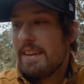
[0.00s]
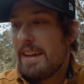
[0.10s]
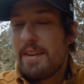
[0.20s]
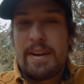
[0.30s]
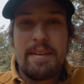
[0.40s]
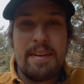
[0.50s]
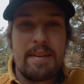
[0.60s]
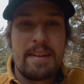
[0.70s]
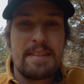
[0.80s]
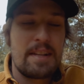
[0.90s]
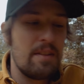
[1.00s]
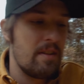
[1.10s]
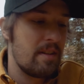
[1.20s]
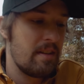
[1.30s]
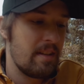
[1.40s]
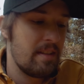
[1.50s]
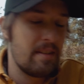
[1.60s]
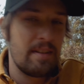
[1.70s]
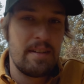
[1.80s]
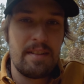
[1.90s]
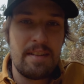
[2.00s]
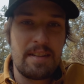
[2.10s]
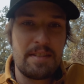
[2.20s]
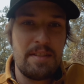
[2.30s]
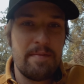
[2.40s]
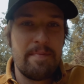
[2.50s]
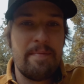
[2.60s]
anyway, I'm gonna take a look and I'll let you guys know.